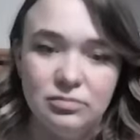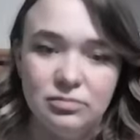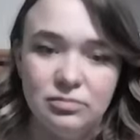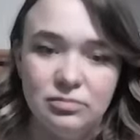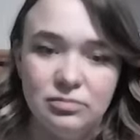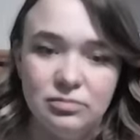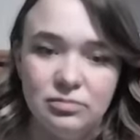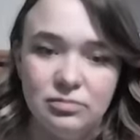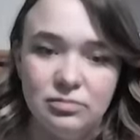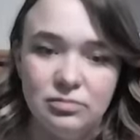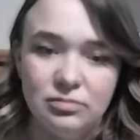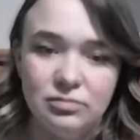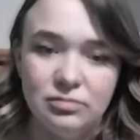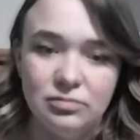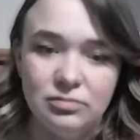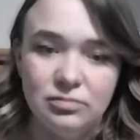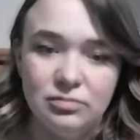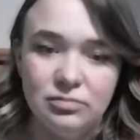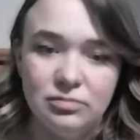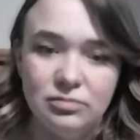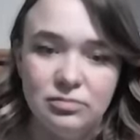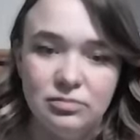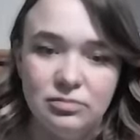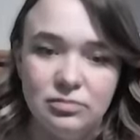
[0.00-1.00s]

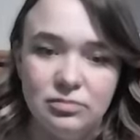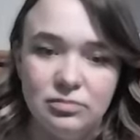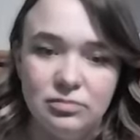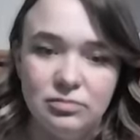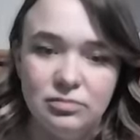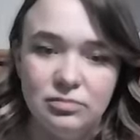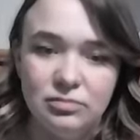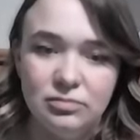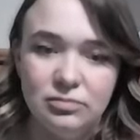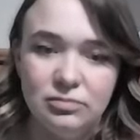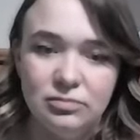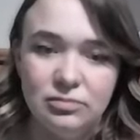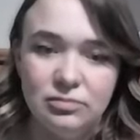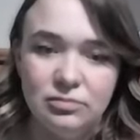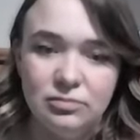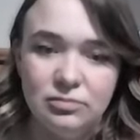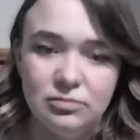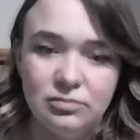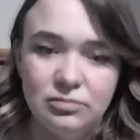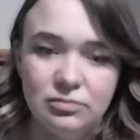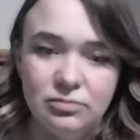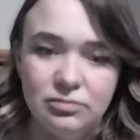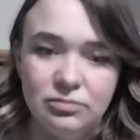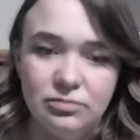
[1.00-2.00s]

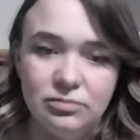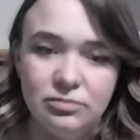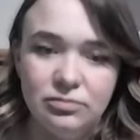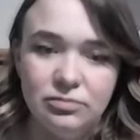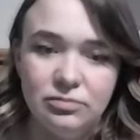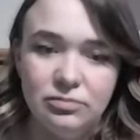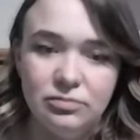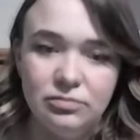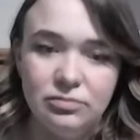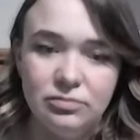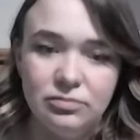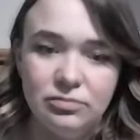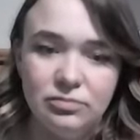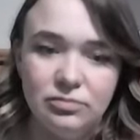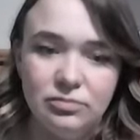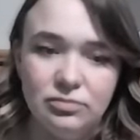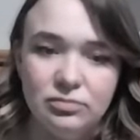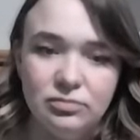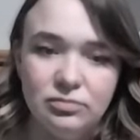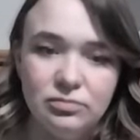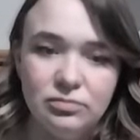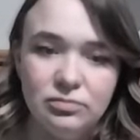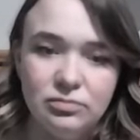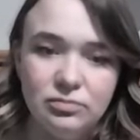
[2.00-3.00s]

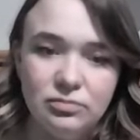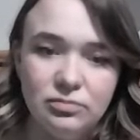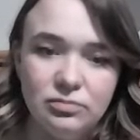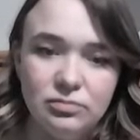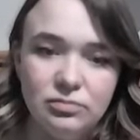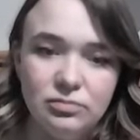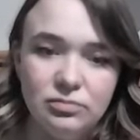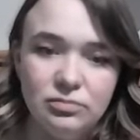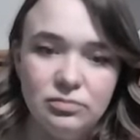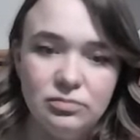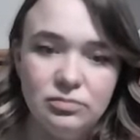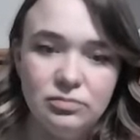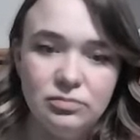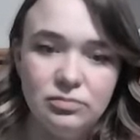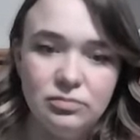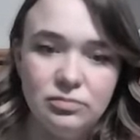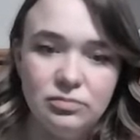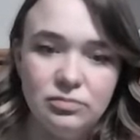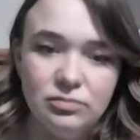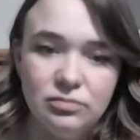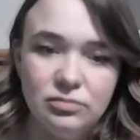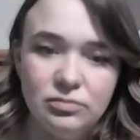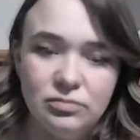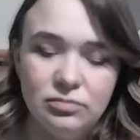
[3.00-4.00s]

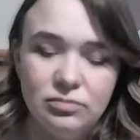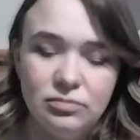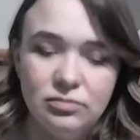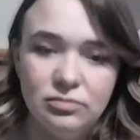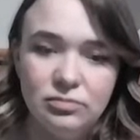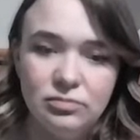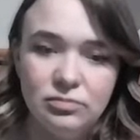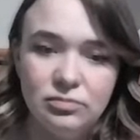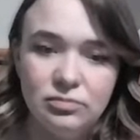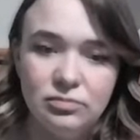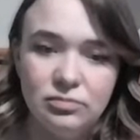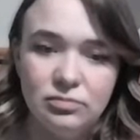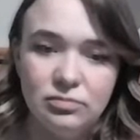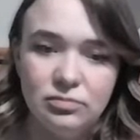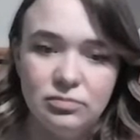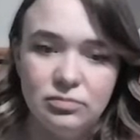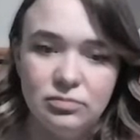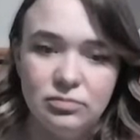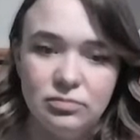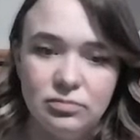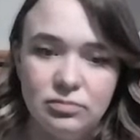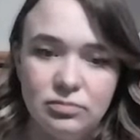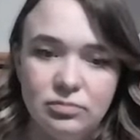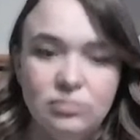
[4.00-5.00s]

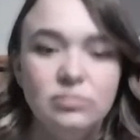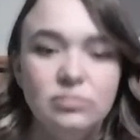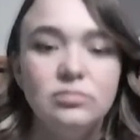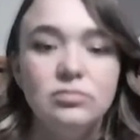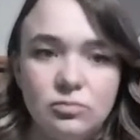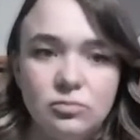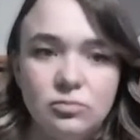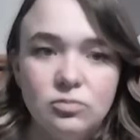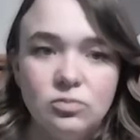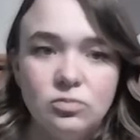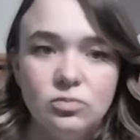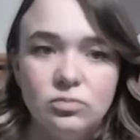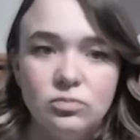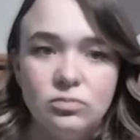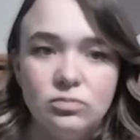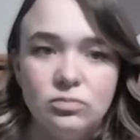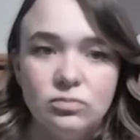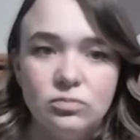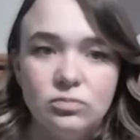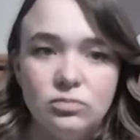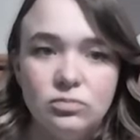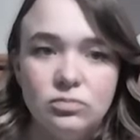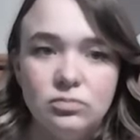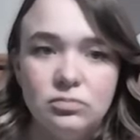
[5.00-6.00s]

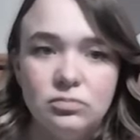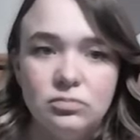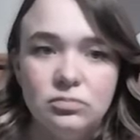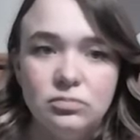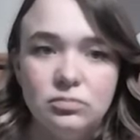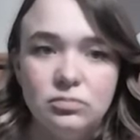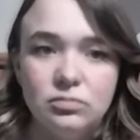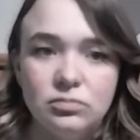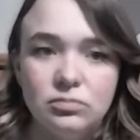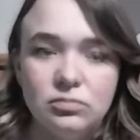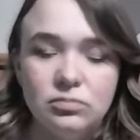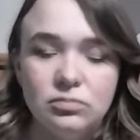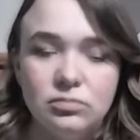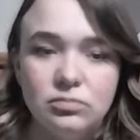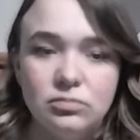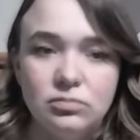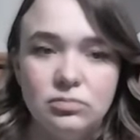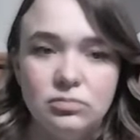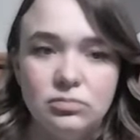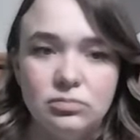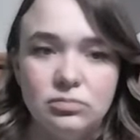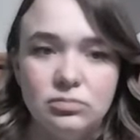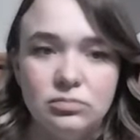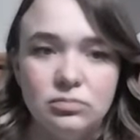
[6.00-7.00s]

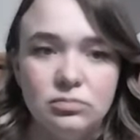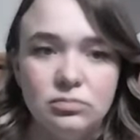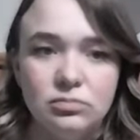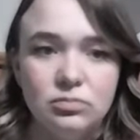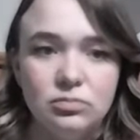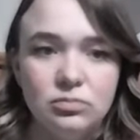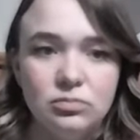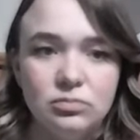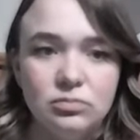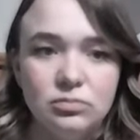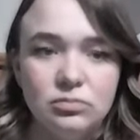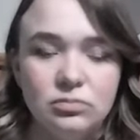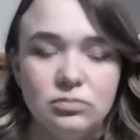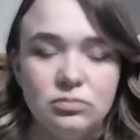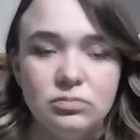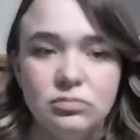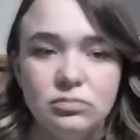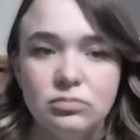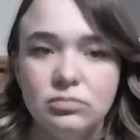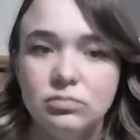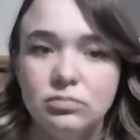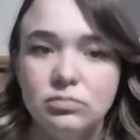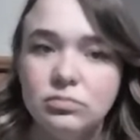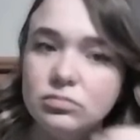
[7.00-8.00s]

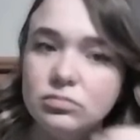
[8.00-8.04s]
This person isn't speaking.